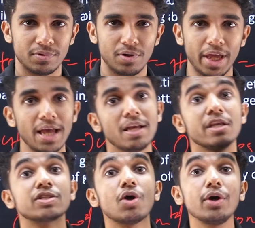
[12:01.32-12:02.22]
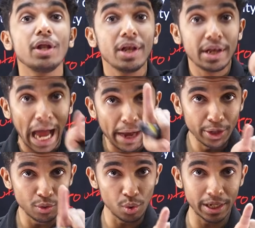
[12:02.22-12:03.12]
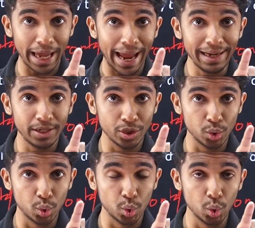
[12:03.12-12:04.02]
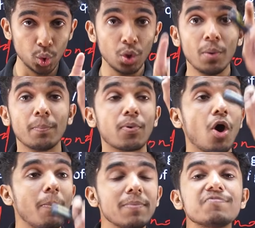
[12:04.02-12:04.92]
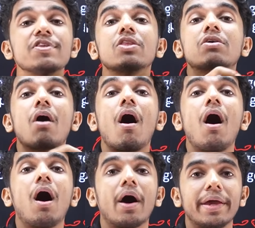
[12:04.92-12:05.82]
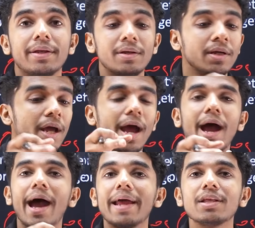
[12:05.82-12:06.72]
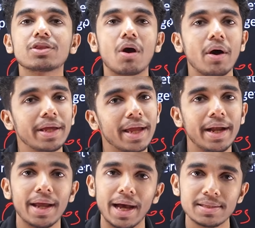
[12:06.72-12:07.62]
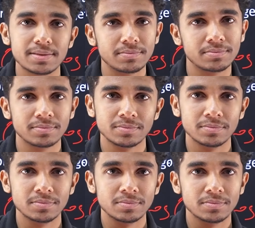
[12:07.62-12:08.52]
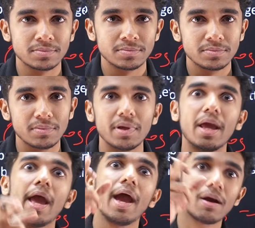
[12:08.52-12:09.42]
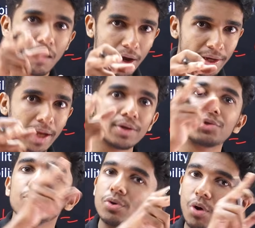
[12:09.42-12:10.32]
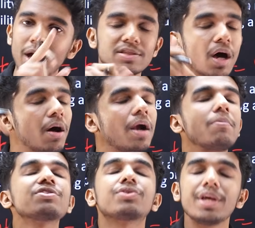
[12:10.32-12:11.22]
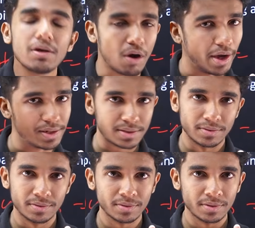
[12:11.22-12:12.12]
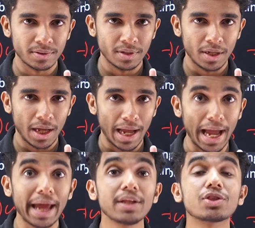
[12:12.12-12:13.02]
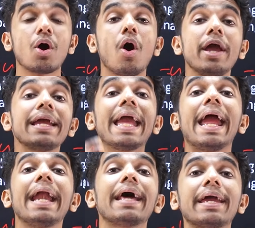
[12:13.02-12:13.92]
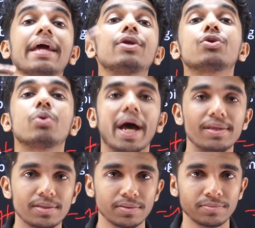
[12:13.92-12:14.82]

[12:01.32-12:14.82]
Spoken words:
Okay, so now you can do problem with coin and throwing a dice. A coin and 2 coins are almost 3 coins. And throwing a die and 2 dice.